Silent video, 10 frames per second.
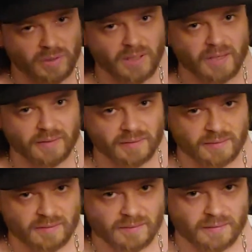
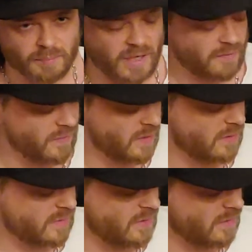liner My Fit
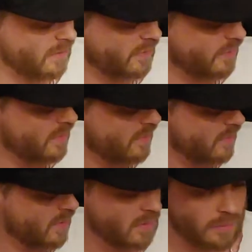tongues,
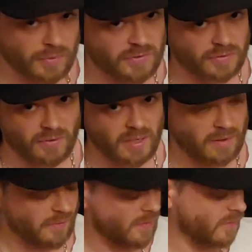which is great
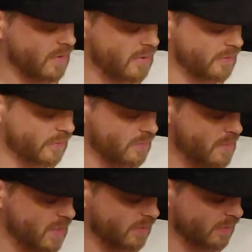because those liners are
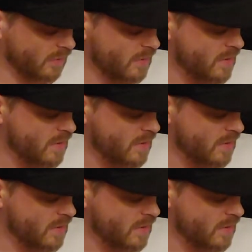amazing.